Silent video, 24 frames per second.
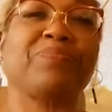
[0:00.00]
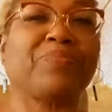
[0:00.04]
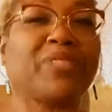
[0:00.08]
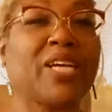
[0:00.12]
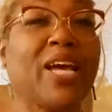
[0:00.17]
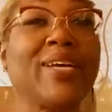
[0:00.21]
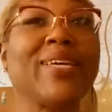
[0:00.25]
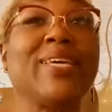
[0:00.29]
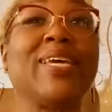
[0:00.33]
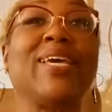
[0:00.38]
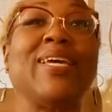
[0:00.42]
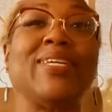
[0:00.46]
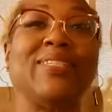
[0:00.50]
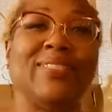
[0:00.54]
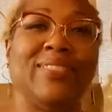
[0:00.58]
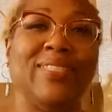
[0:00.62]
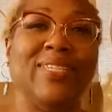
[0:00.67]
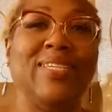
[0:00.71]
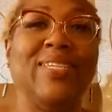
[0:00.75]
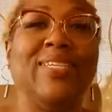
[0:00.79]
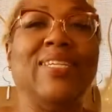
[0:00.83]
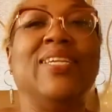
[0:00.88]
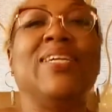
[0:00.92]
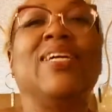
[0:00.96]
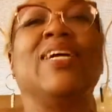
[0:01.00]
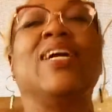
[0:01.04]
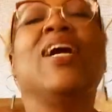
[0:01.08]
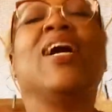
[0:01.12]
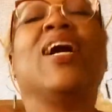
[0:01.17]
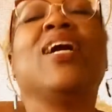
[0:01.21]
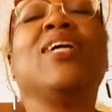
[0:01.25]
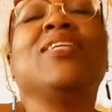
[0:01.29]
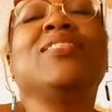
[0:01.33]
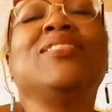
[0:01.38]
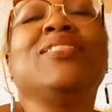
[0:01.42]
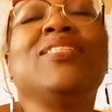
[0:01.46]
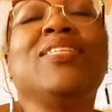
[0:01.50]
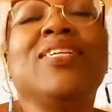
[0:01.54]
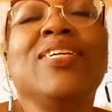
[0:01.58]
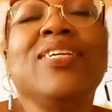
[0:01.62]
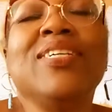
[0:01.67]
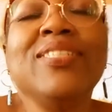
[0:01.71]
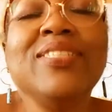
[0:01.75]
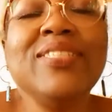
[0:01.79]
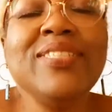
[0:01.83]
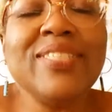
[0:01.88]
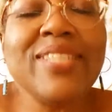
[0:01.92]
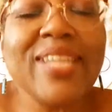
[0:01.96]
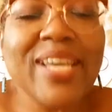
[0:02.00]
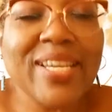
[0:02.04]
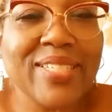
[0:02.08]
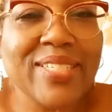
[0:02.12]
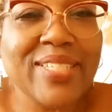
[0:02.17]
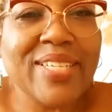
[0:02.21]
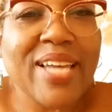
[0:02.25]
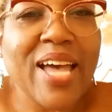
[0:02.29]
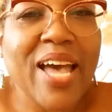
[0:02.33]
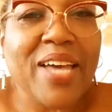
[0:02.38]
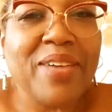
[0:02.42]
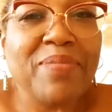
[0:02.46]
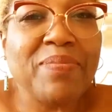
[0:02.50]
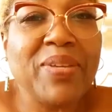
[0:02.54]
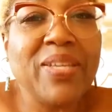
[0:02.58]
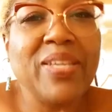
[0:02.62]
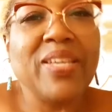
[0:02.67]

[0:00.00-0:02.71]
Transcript: Again, until next time.